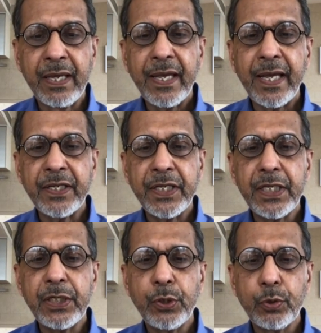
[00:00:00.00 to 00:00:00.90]
And he
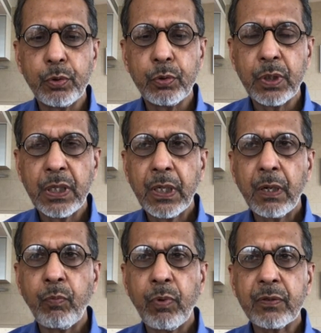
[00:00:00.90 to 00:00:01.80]
knew
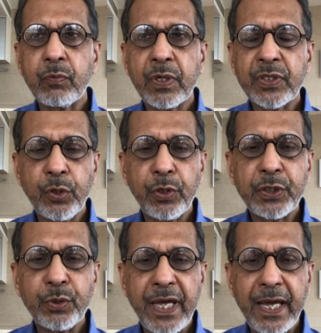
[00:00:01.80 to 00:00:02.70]
what was going
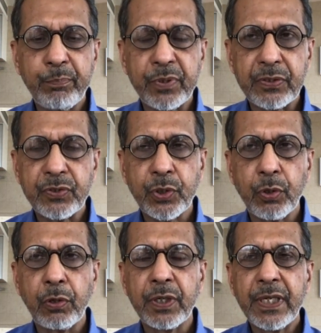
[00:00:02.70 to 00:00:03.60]
to happen.
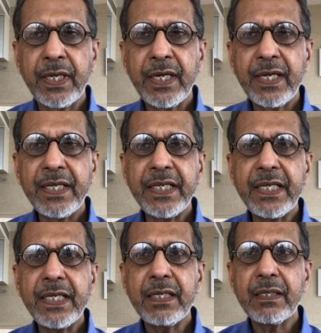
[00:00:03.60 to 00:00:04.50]
So
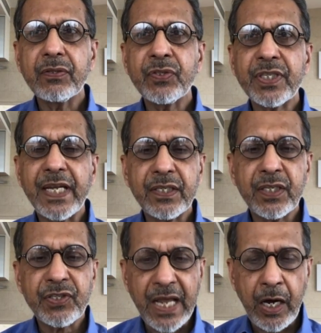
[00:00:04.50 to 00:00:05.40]
he sent
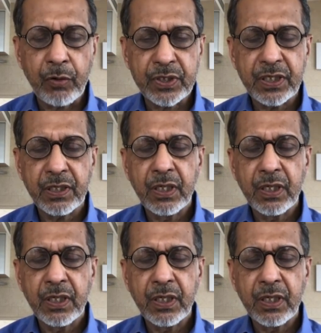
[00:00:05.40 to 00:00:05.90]
us out